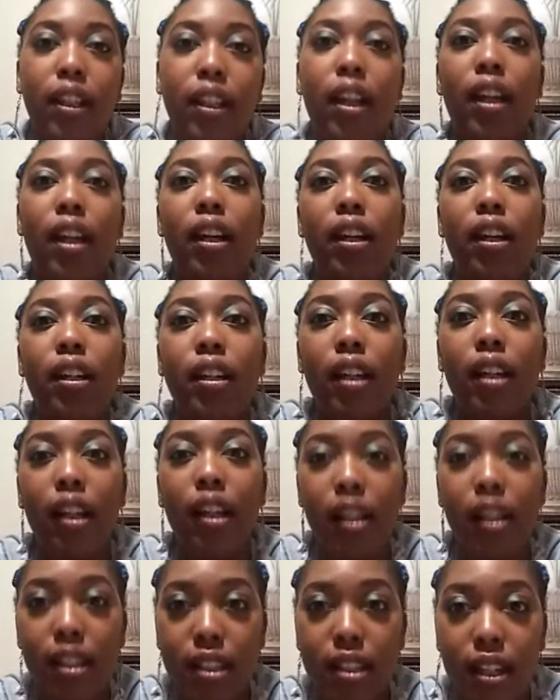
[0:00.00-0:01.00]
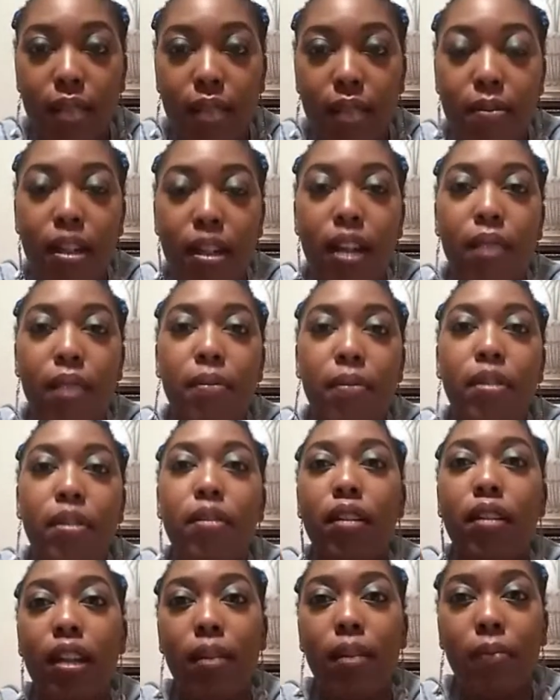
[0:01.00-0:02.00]
and at the same time
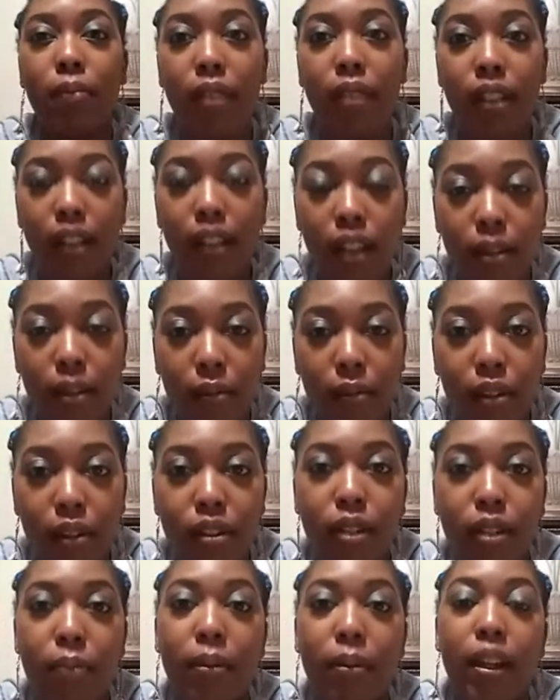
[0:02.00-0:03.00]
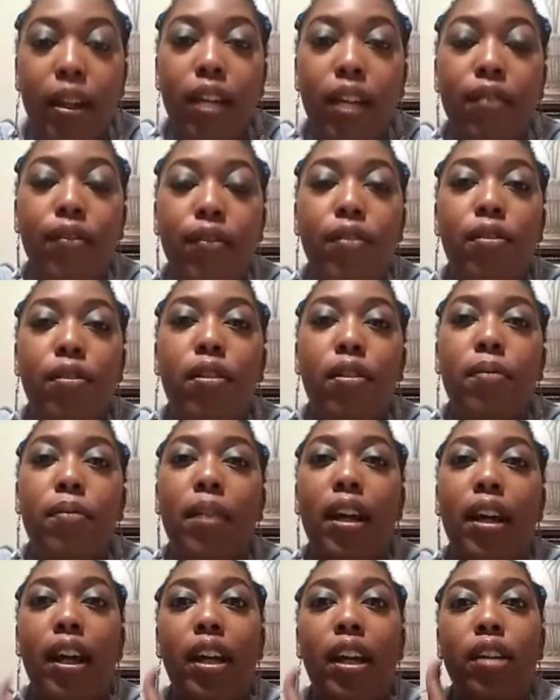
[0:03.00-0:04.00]
you let me come on your platform
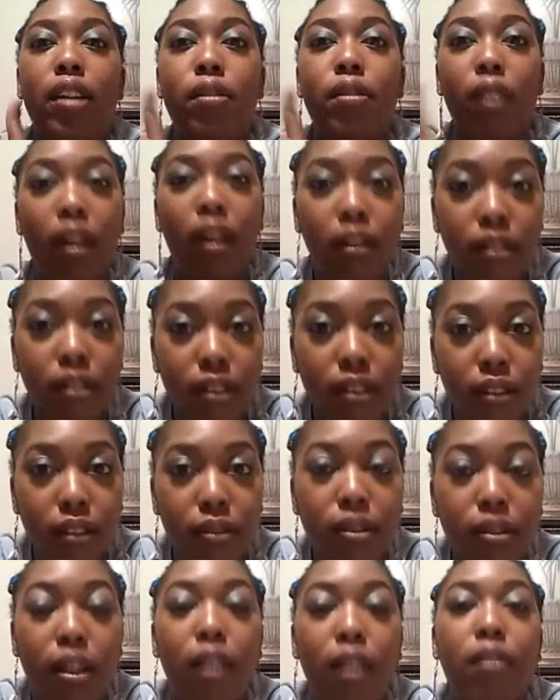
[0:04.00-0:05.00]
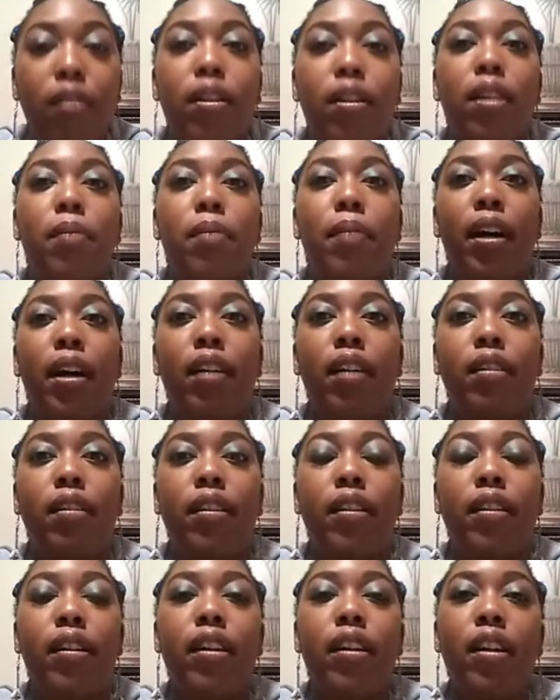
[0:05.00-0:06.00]
and you also talking about it,